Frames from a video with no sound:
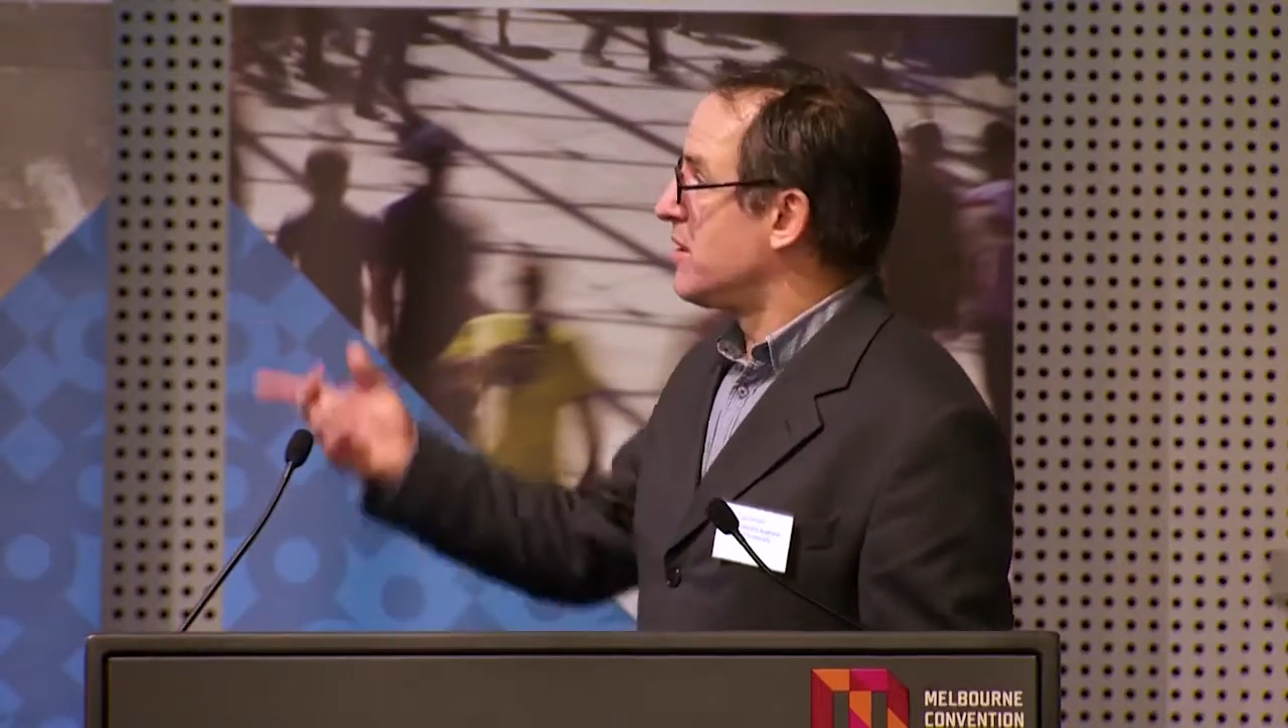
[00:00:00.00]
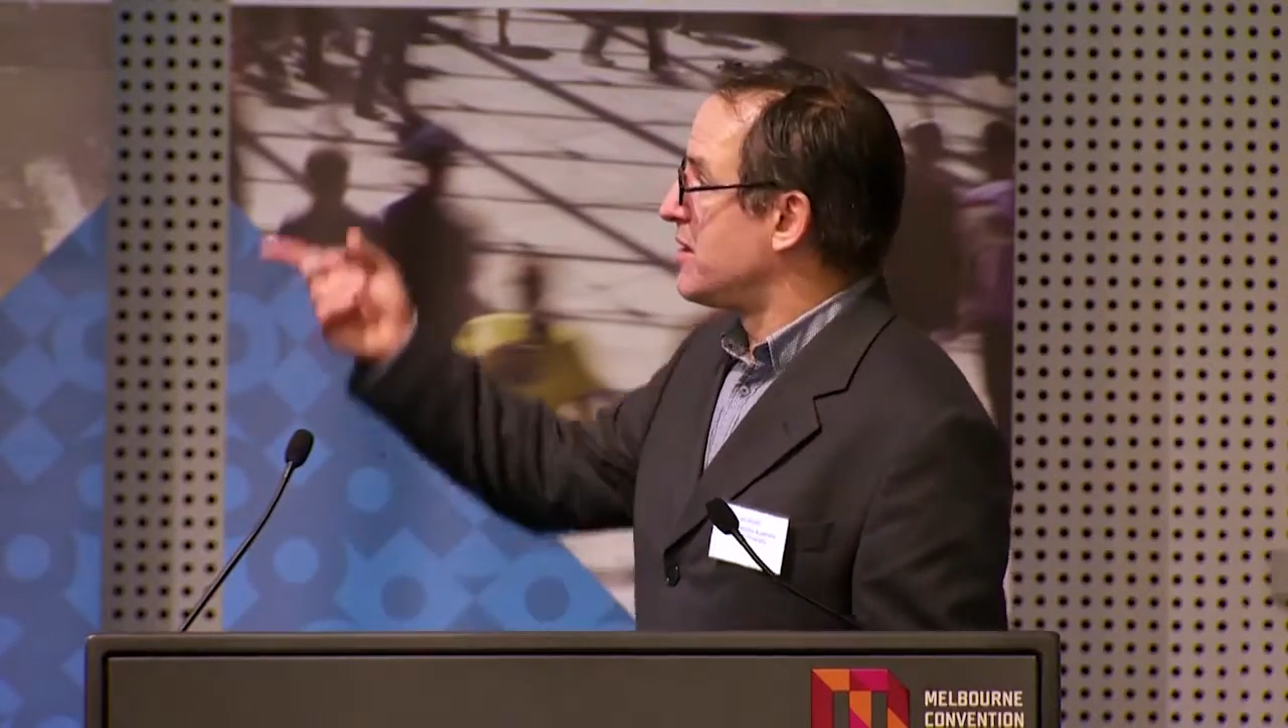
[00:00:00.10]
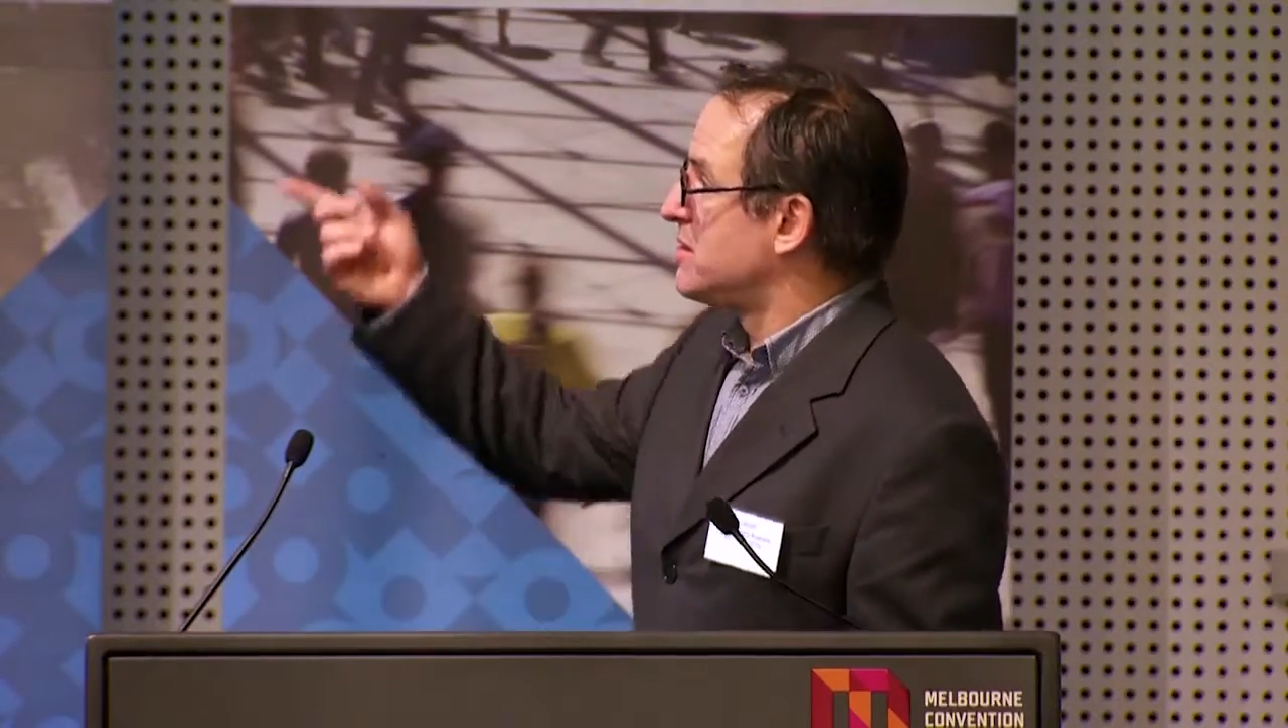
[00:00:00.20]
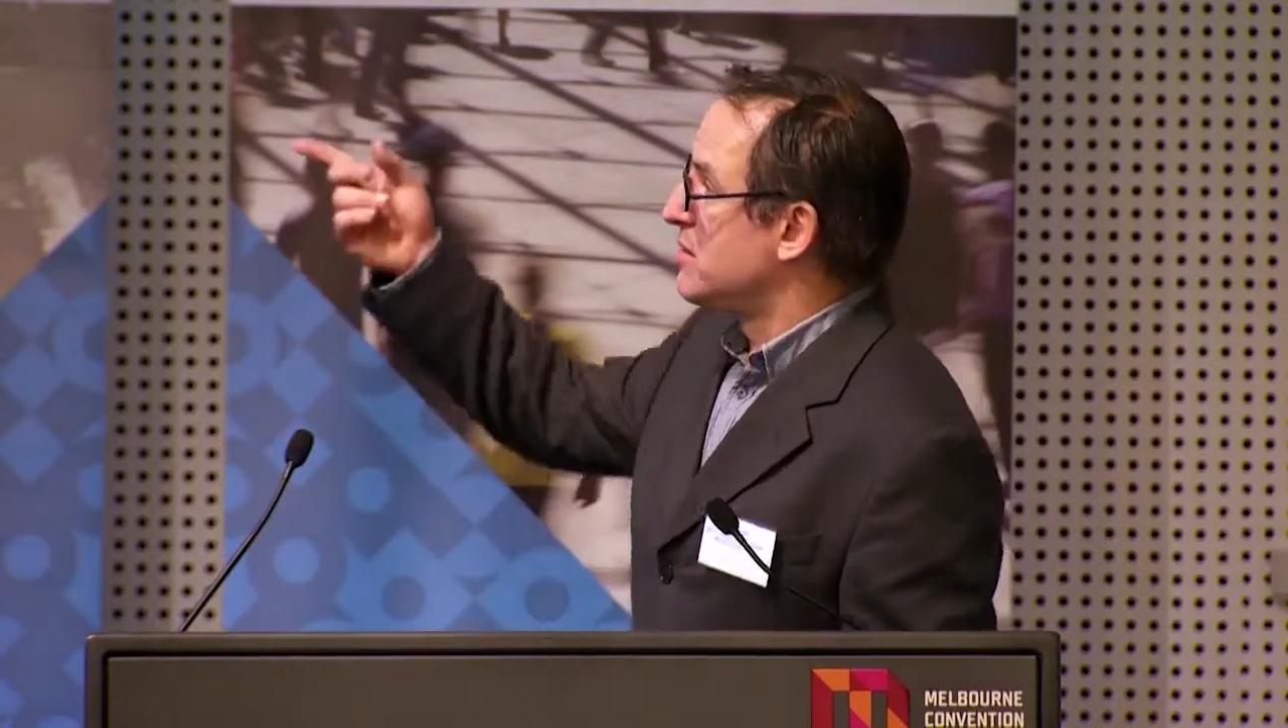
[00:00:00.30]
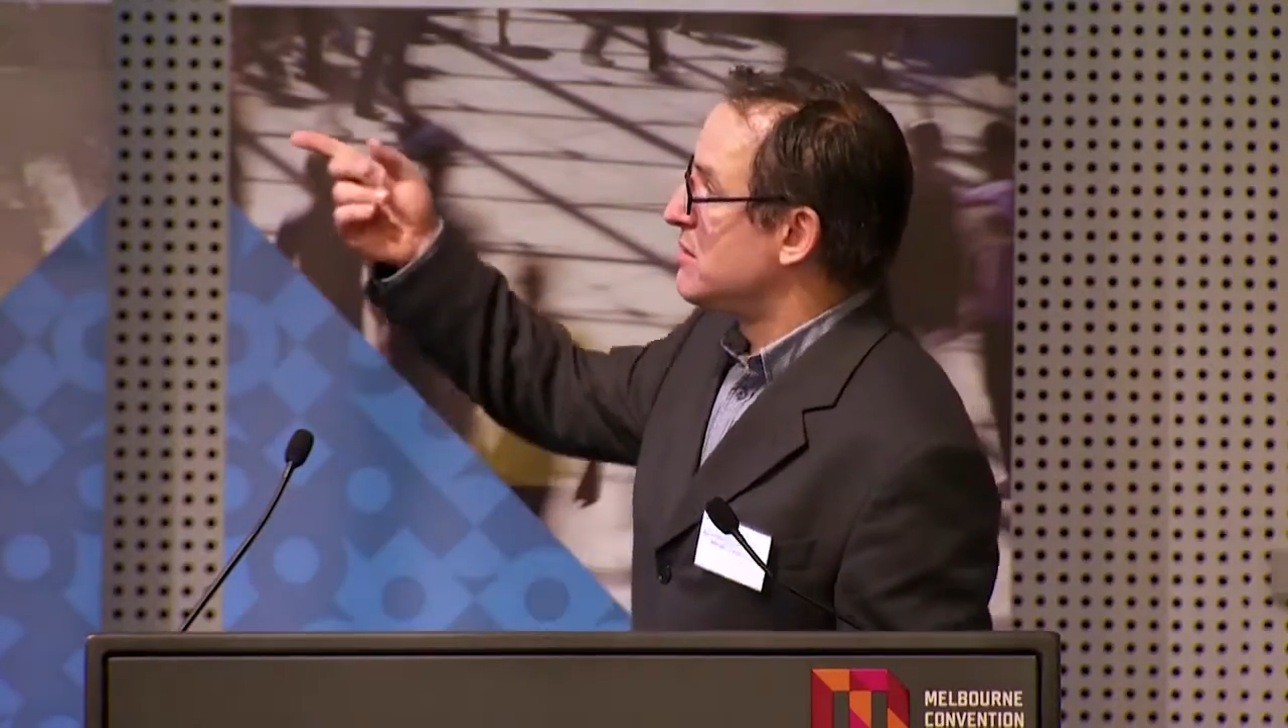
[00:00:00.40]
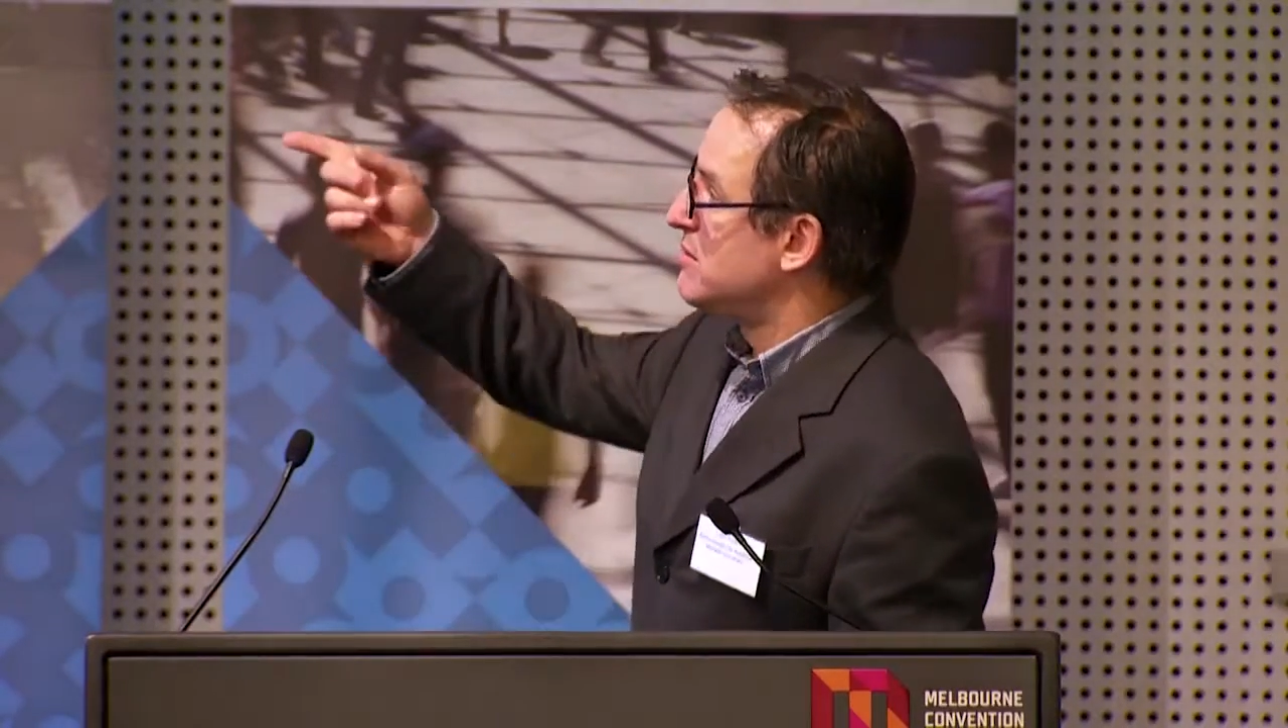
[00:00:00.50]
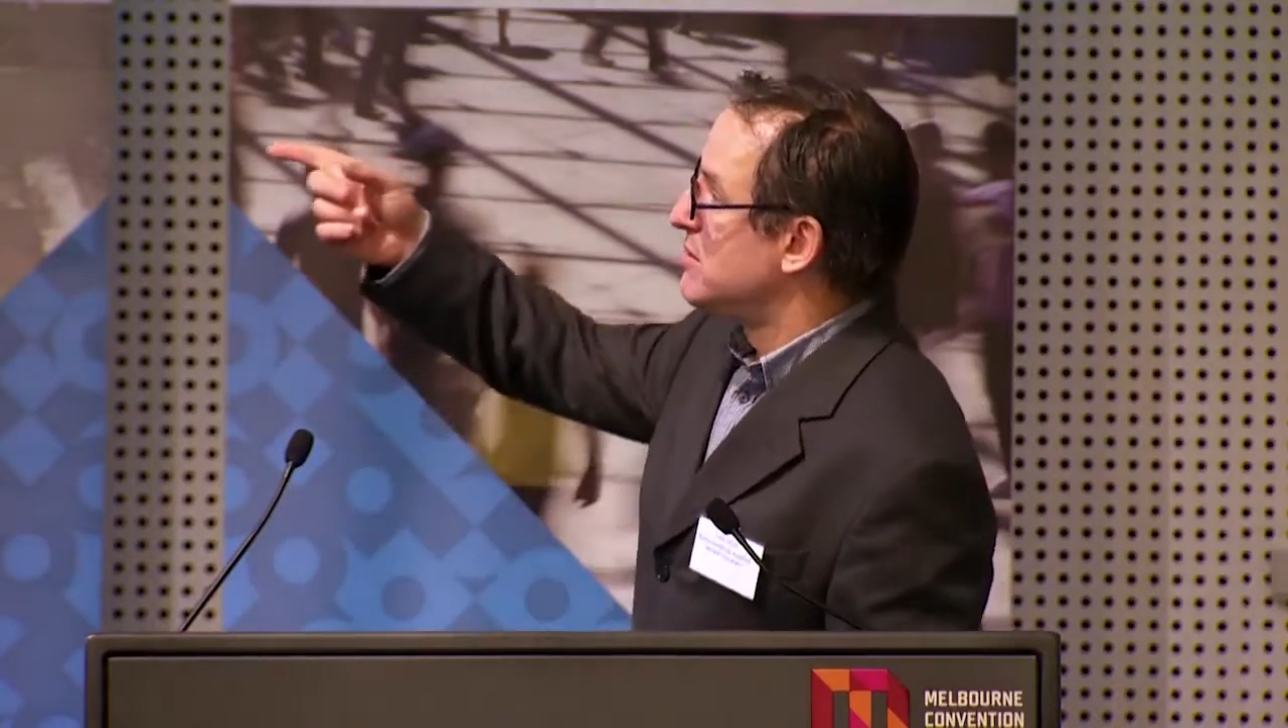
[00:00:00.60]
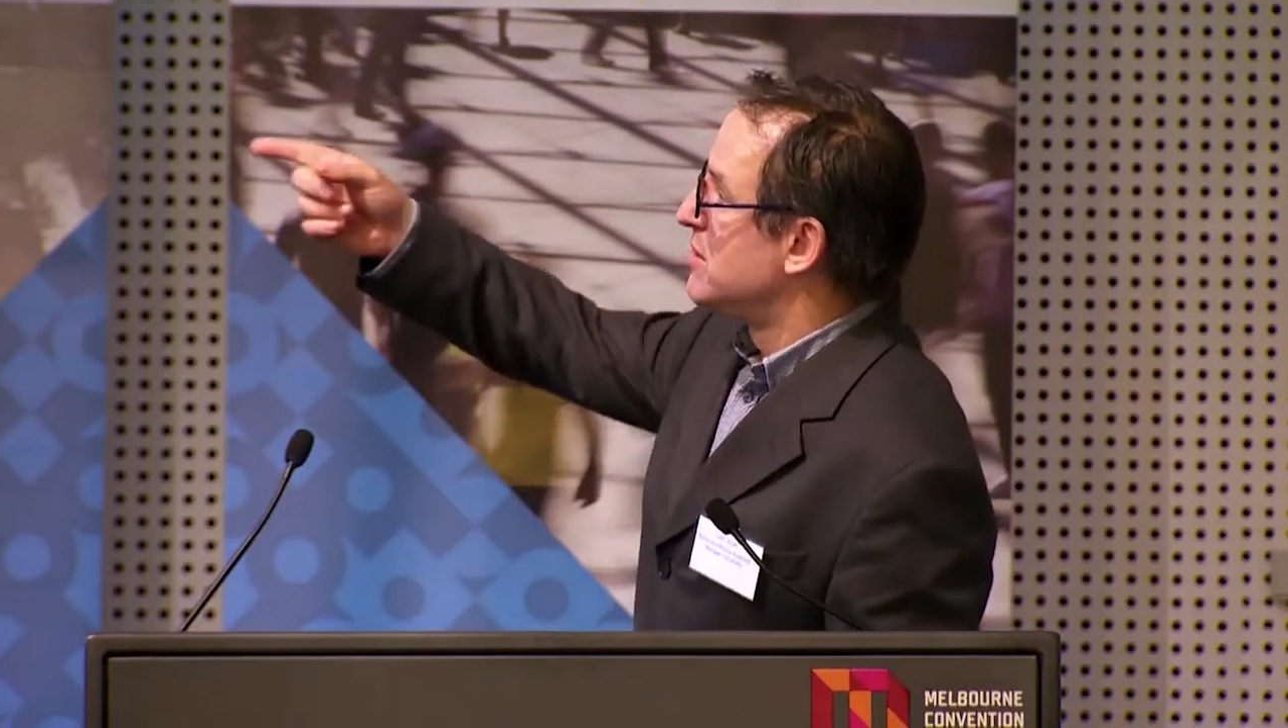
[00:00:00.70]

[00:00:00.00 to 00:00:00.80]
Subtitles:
less than